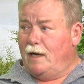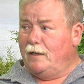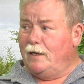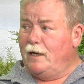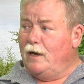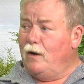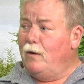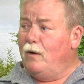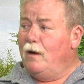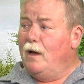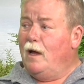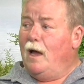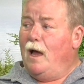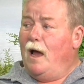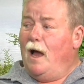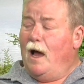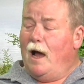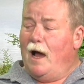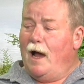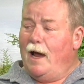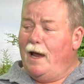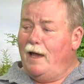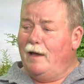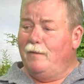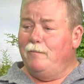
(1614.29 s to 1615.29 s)
You know,
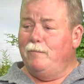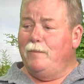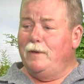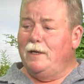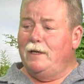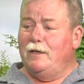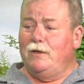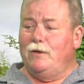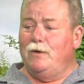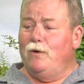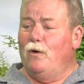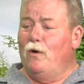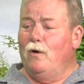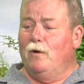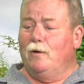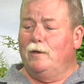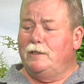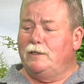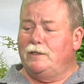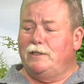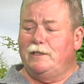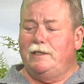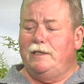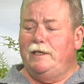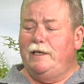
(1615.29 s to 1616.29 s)
I haven't been to
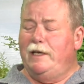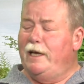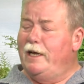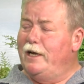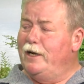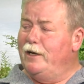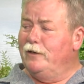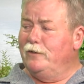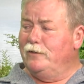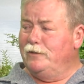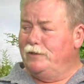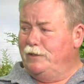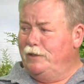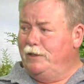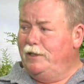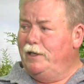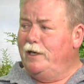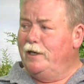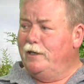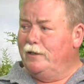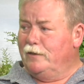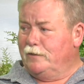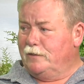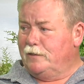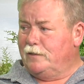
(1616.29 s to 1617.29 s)
Norwich in years and
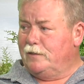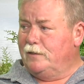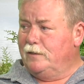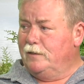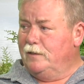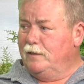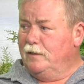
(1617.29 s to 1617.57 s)
years.